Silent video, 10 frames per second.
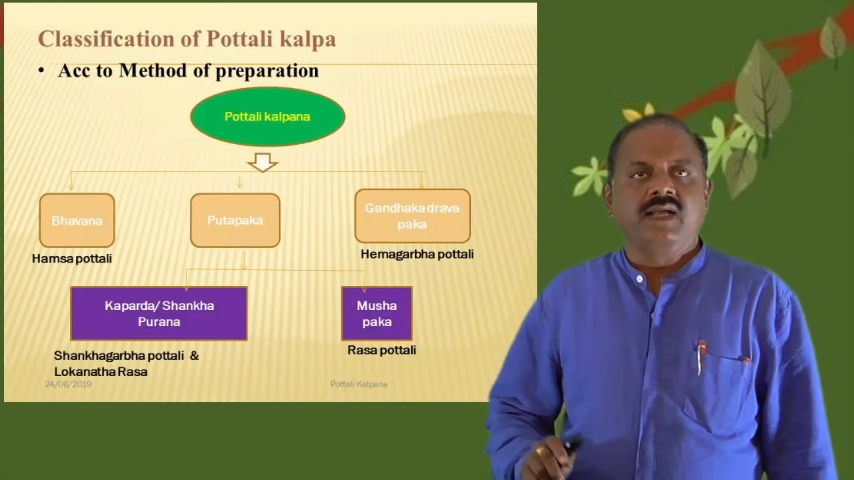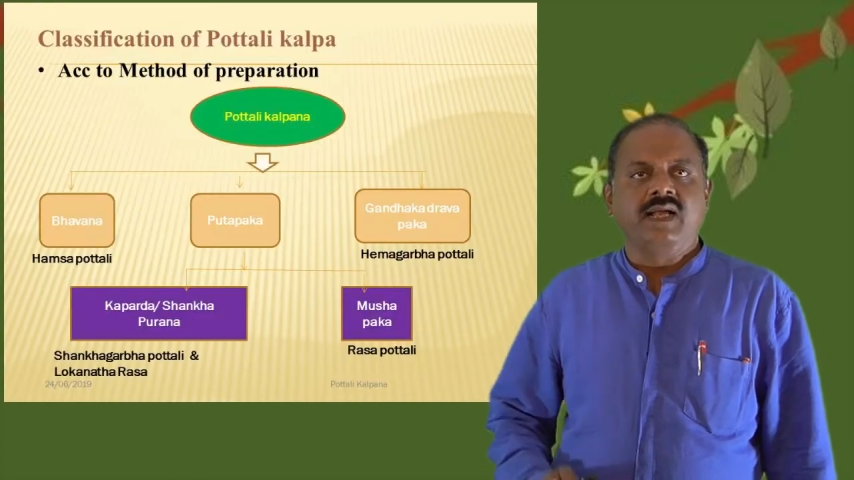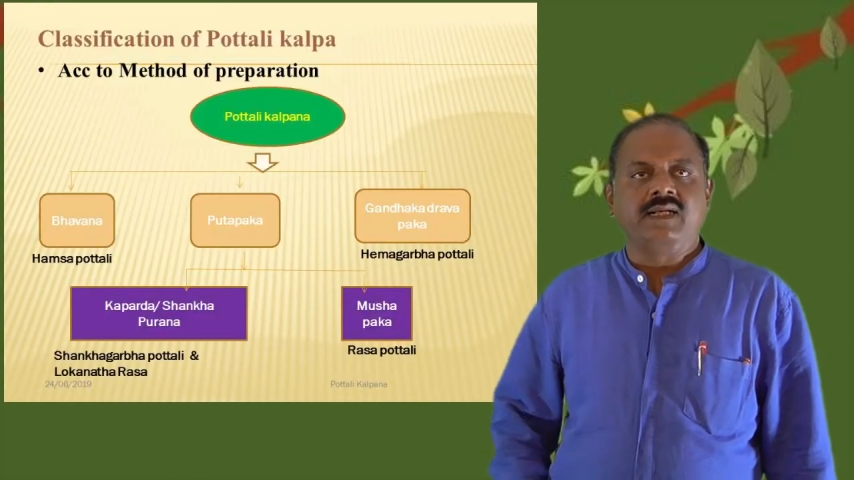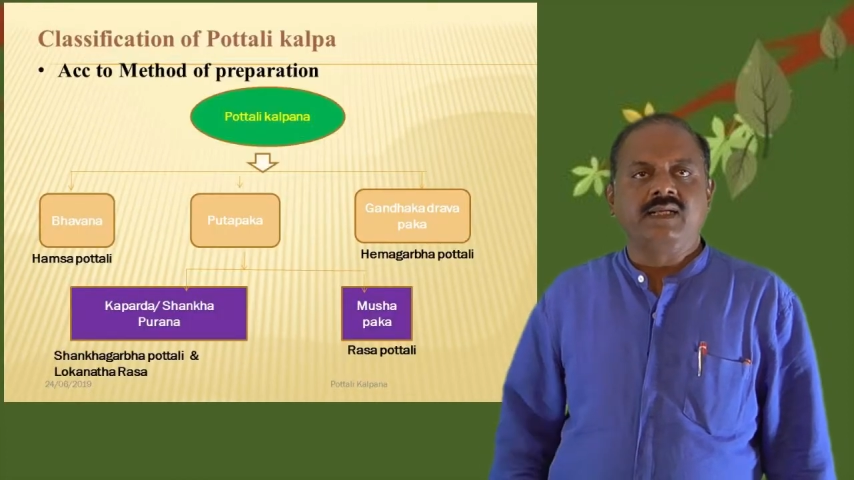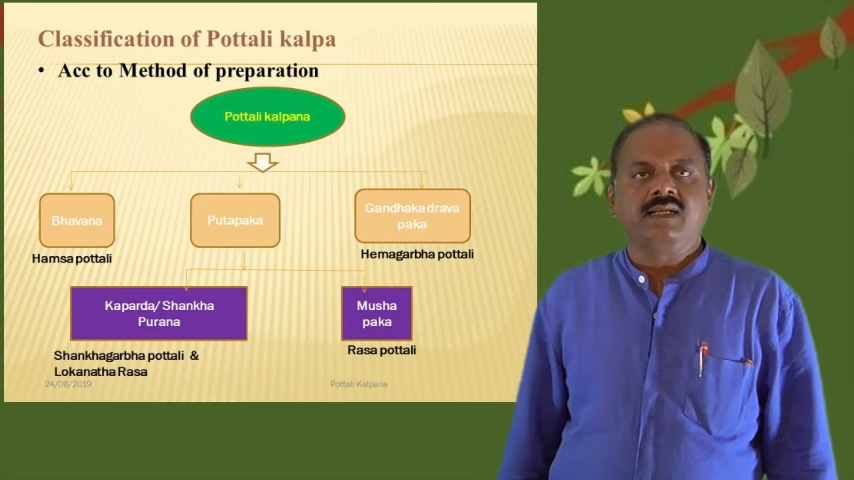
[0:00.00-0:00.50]

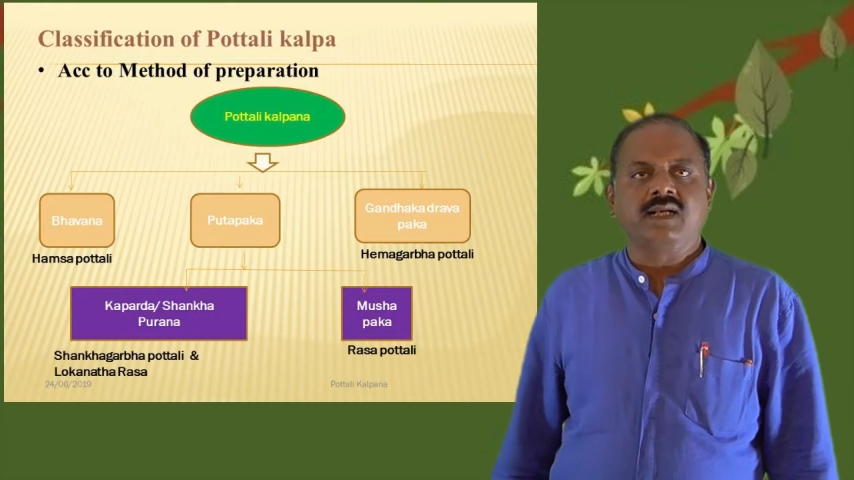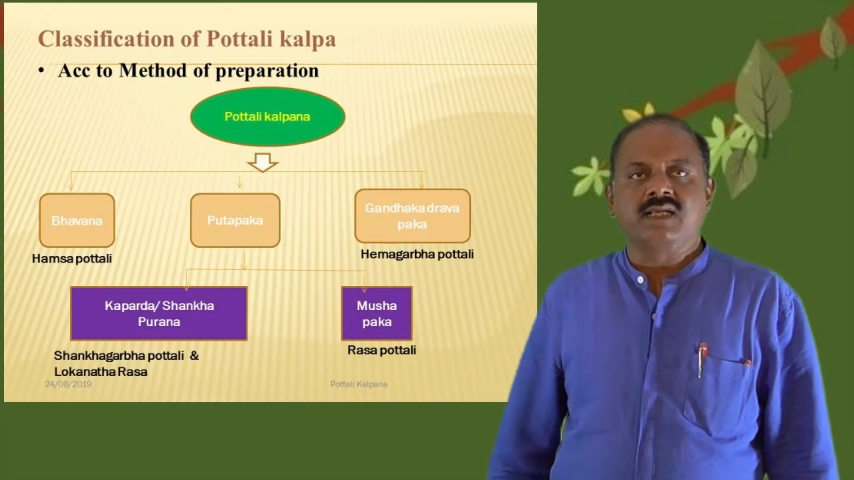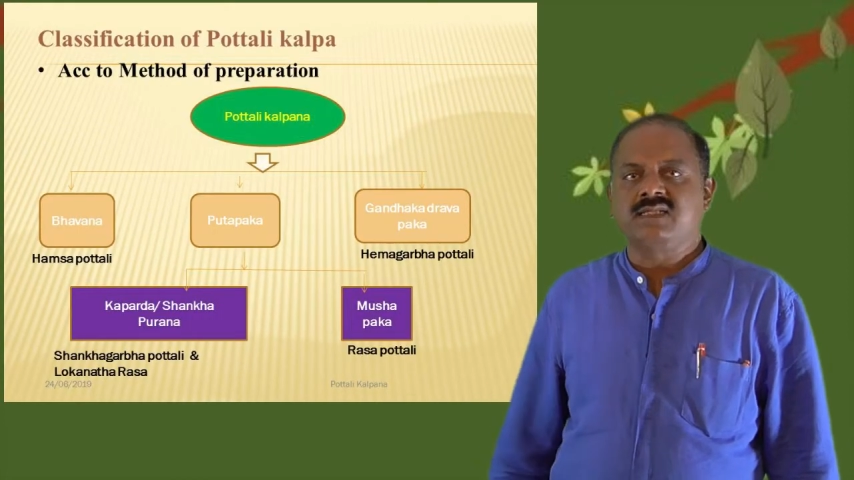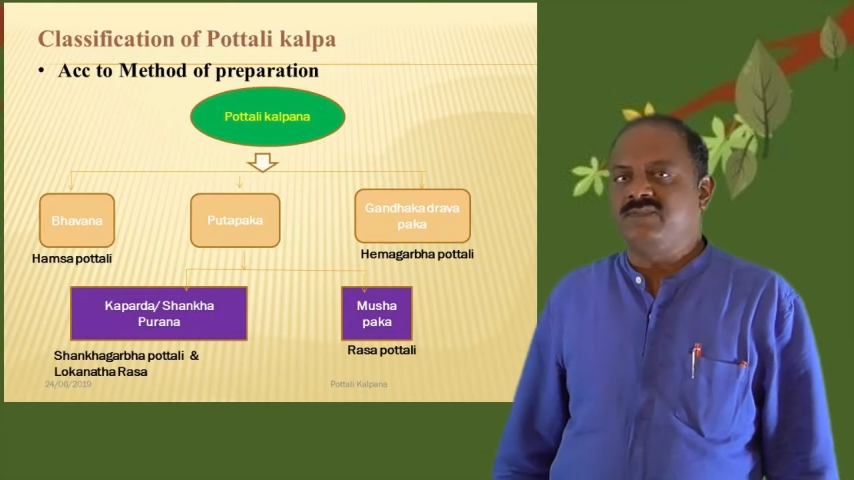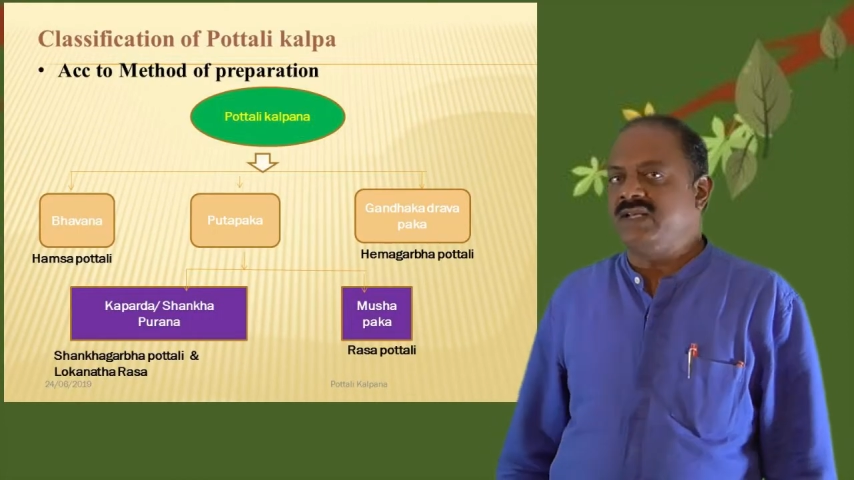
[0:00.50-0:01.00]
And
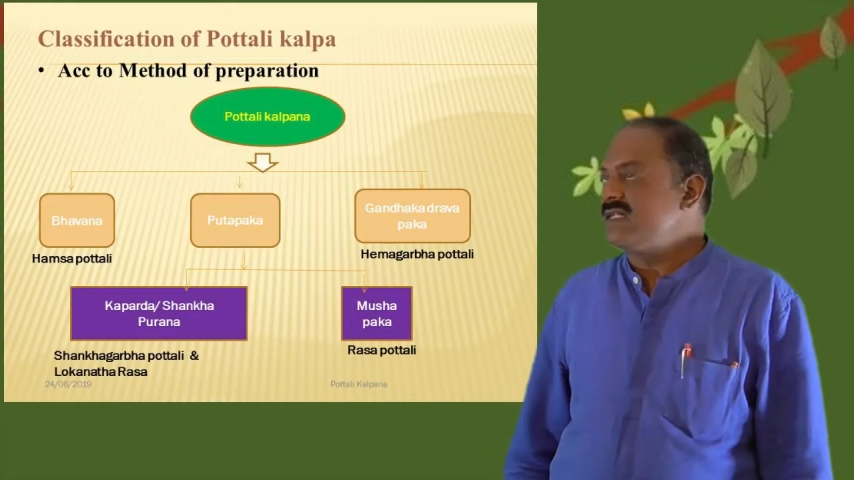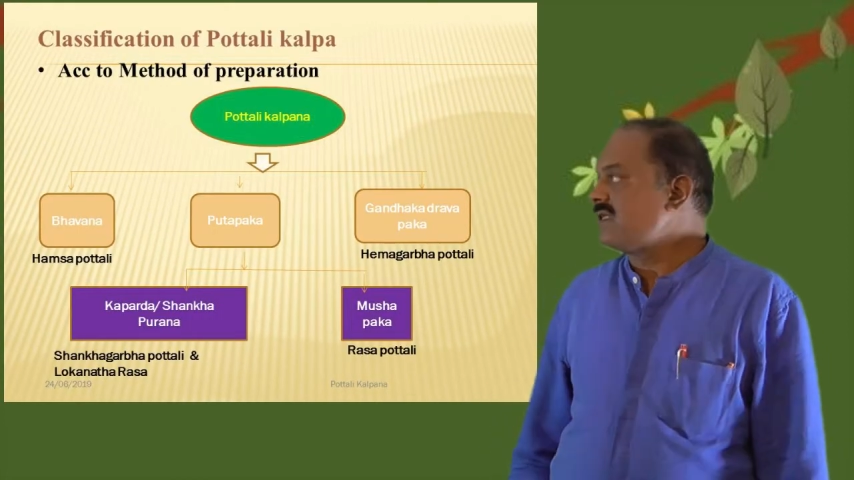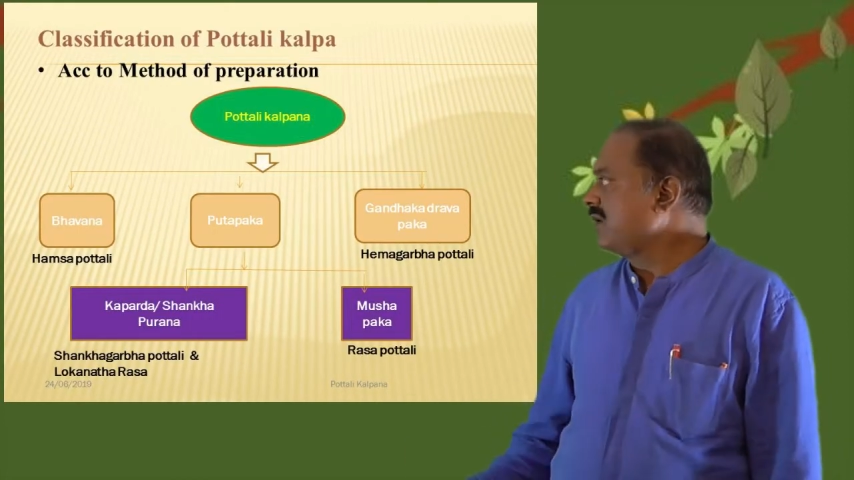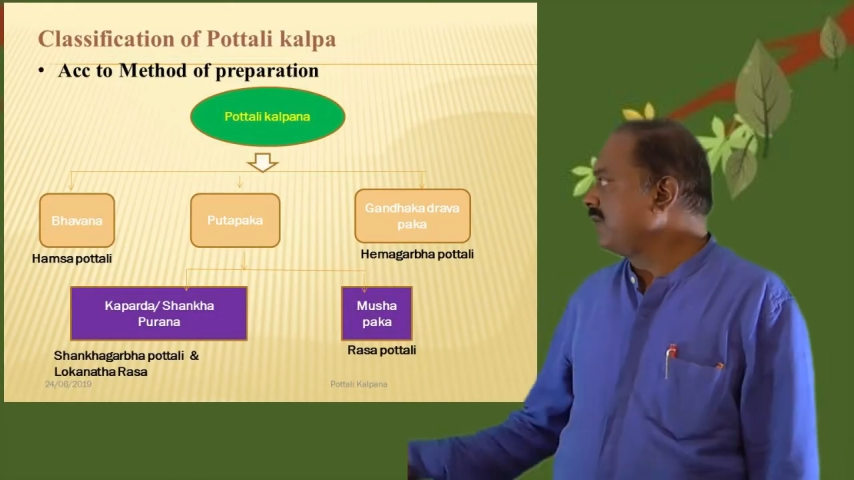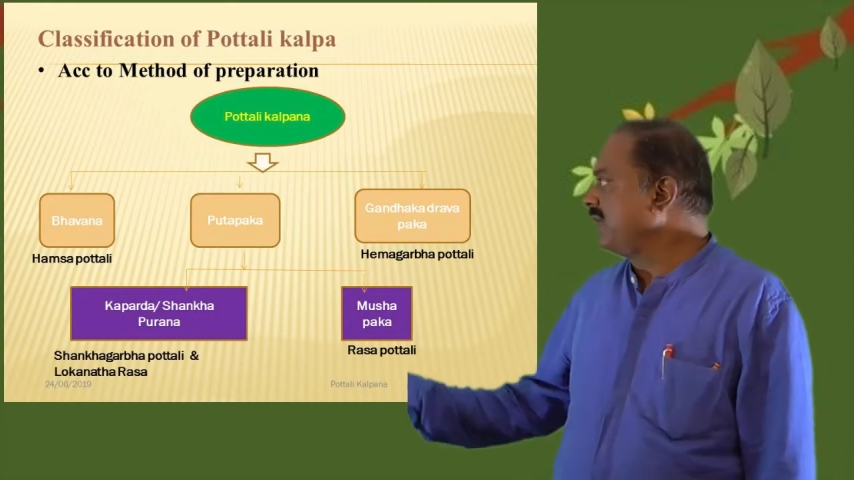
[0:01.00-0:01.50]

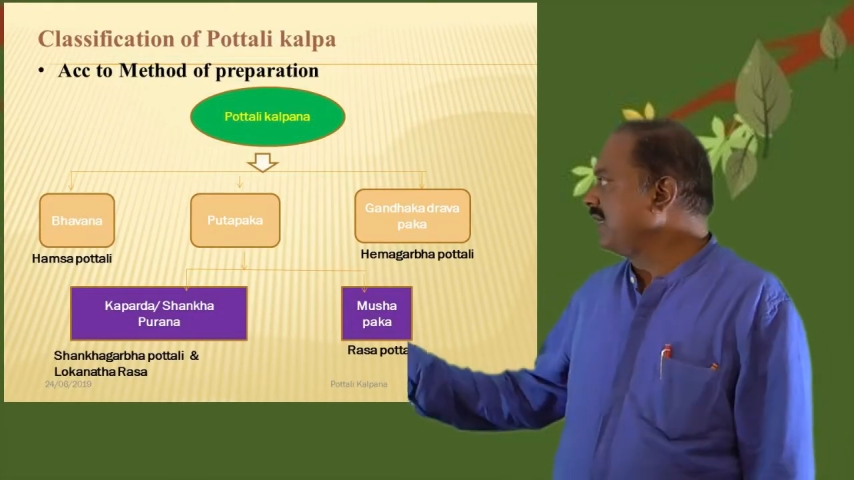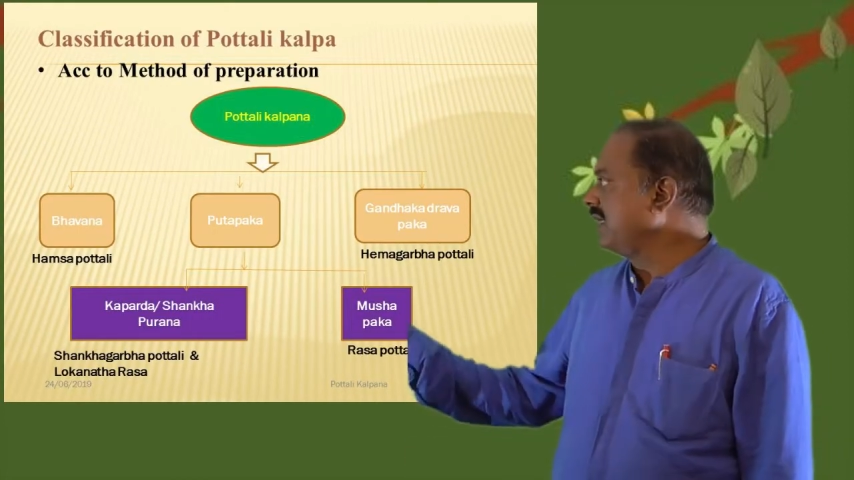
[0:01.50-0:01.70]
classification of